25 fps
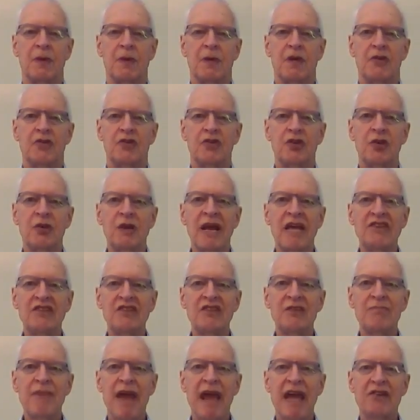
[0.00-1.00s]
So let's
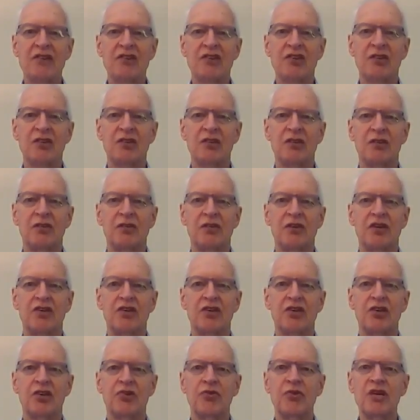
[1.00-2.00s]
imagine that
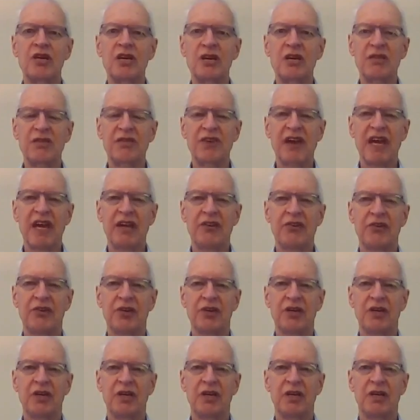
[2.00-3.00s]
a green
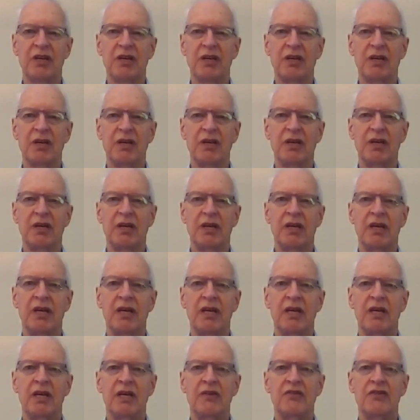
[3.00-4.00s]
factory
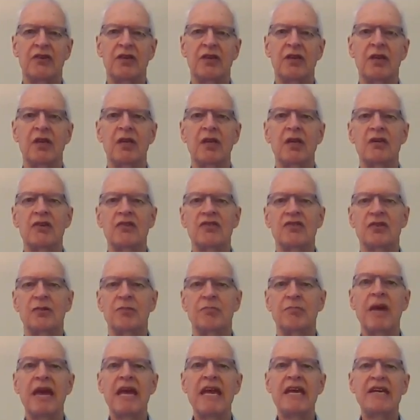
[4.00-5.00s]
is
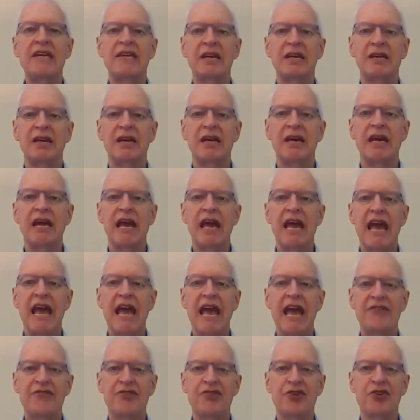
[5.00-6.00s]
made
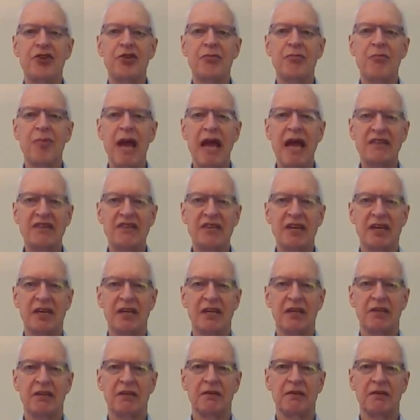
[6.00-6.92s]
heterochromatic.